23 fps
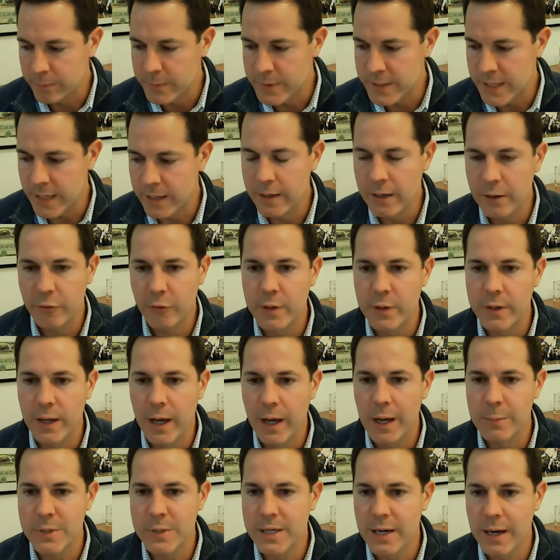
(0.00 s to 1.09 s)
10 different
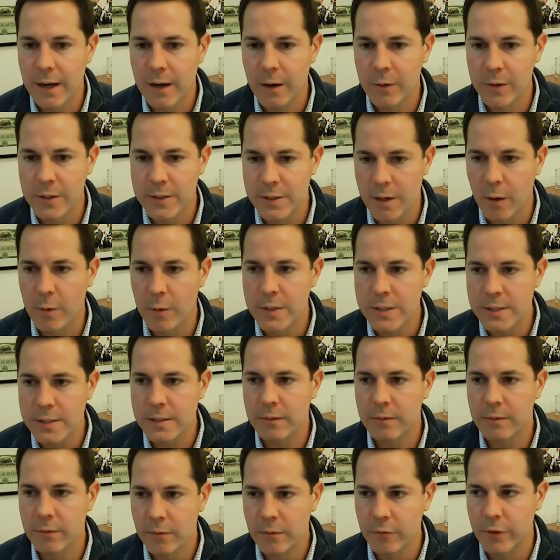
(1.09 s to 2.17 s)
times now, and it's always
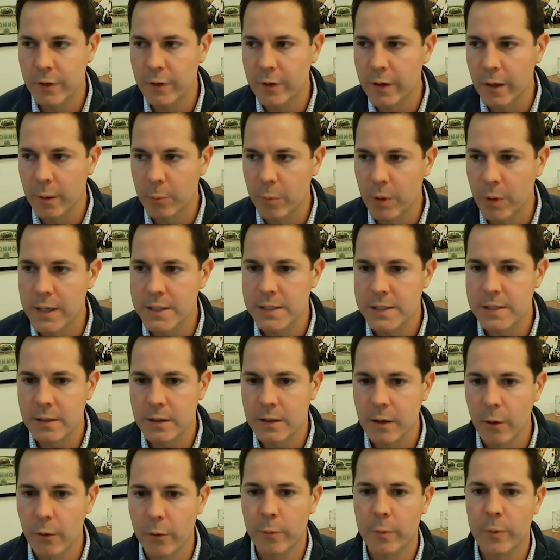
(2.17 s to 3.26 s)
very unpleasant to
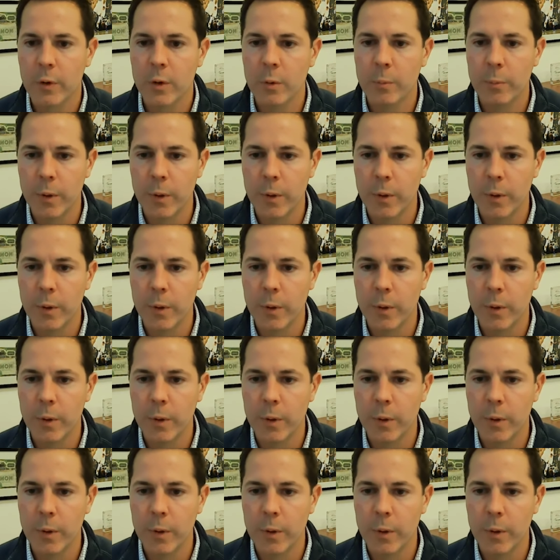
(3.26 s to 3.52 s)
go through.